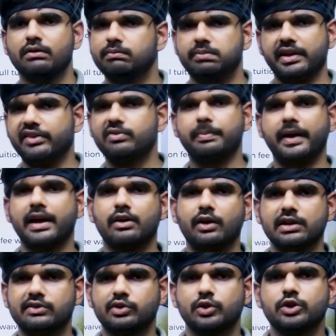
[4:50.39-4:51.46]
INSPIRE
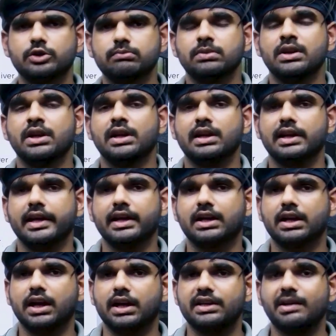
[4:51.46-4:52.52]
also like
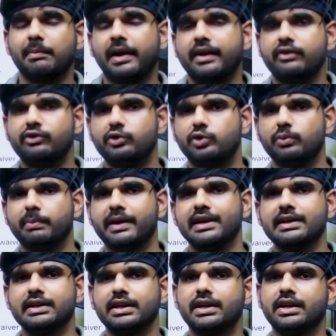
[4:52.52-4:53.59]
demands you to
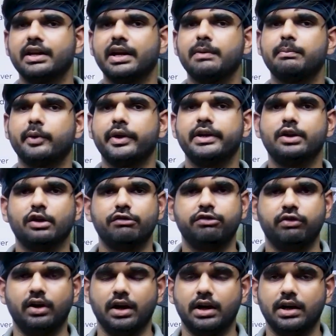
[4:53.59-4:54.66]
maintain a grade point of
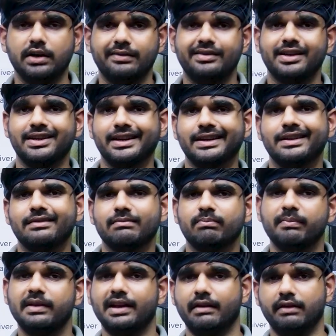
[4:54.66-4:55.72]
certain
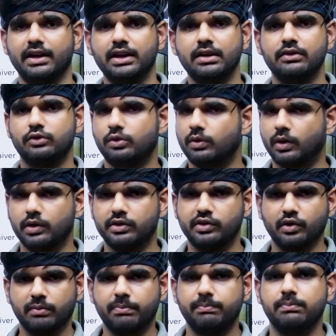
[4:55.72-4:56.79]
level throughout
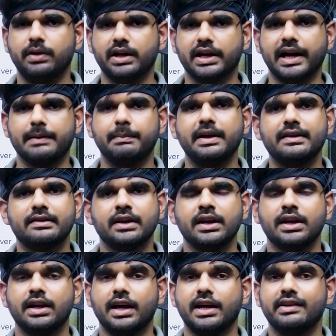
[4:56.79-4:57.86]
your academics,
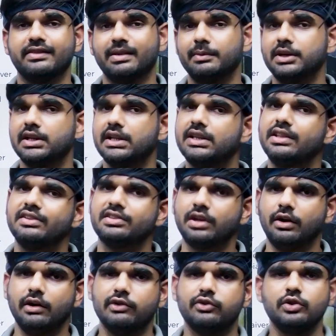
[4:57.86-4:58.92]
and similarly Disha
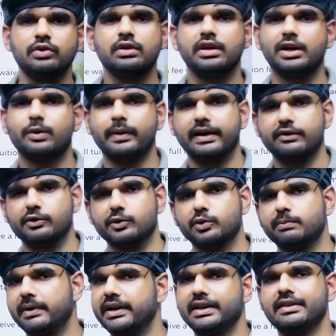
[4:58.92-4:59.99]
also requires you to
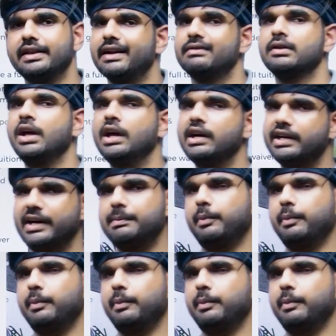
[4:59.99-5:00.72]
maintain that grade